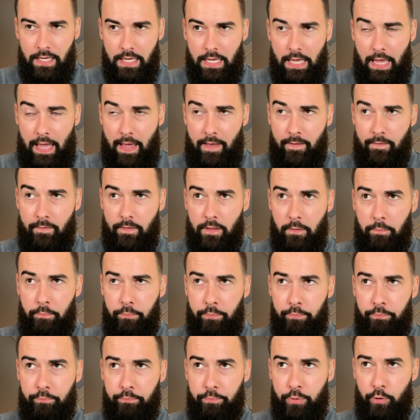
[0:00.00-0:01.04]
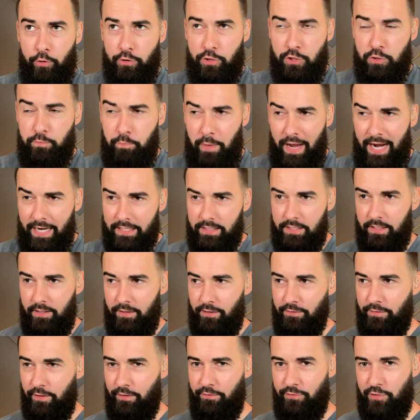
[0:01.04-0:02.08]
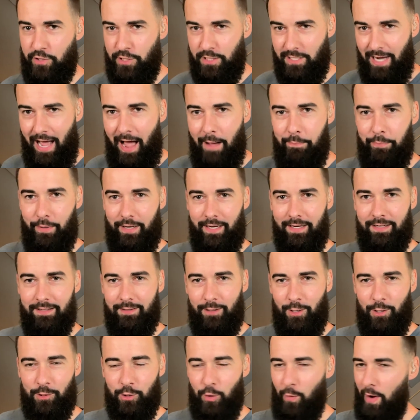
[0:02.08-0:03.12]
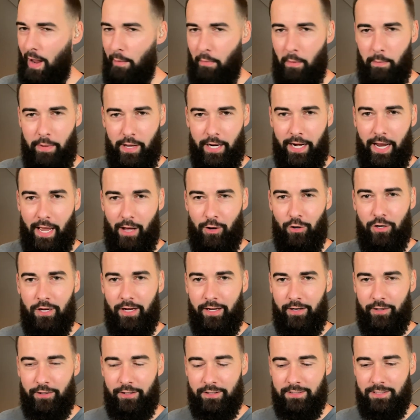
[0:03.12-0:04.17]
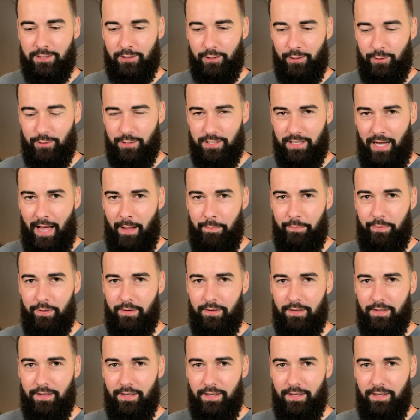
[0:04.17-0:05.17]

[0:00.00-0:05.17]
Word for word: Yes. And the right. perspective of stopping along the way. I'm a big elk hunter. And so you stop